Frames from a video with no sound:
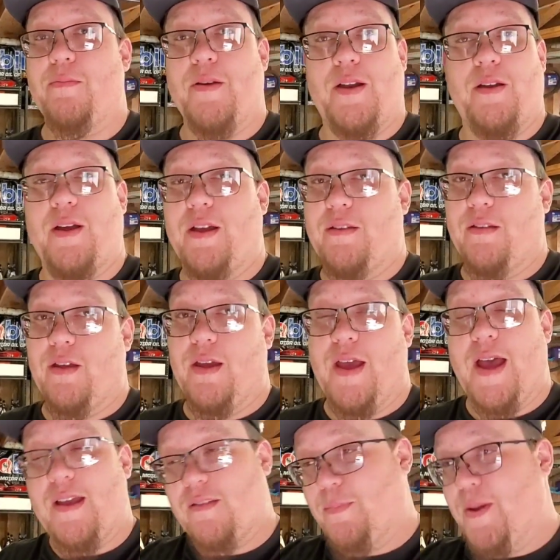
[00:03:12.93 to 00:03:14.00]
but
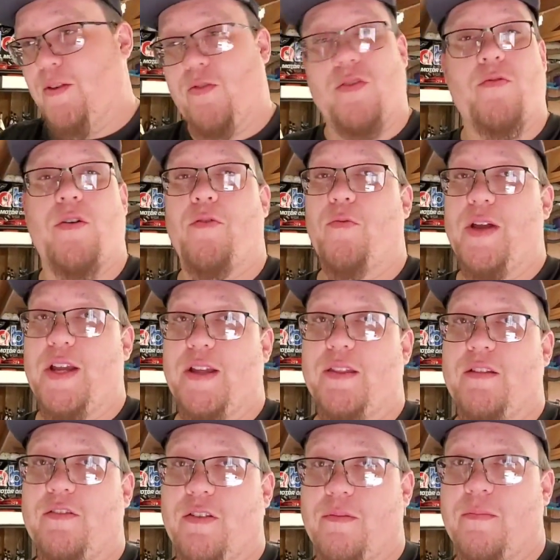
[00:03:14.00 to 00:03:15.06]
it has been only 1 week
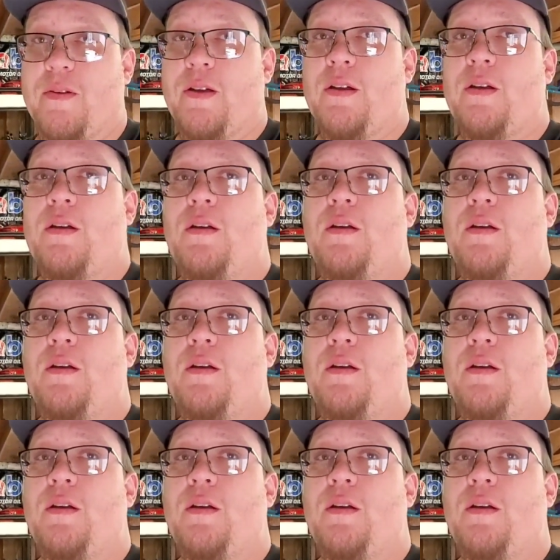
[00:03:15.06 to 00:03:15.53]
in the gym.